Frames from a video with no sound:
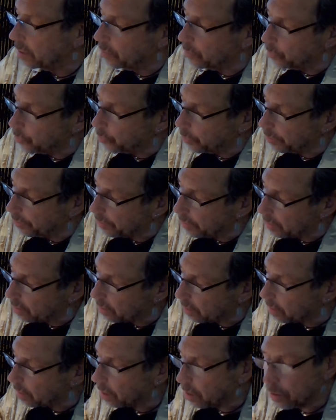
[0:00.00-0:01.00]
within
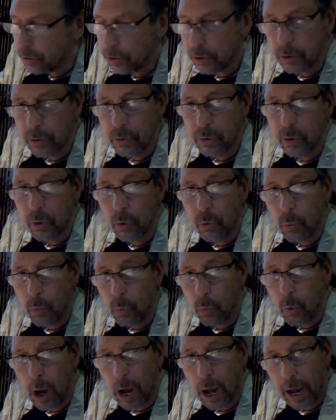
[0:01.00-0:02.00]
the cartoon
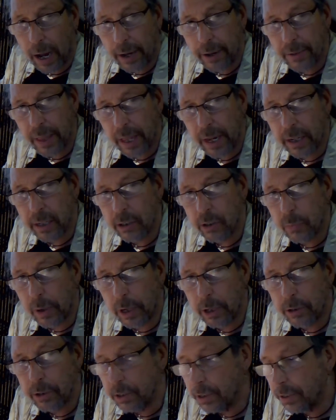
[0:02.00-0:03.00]
why that
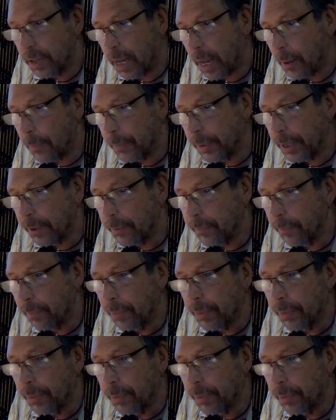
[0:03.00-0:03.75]
expression is happening.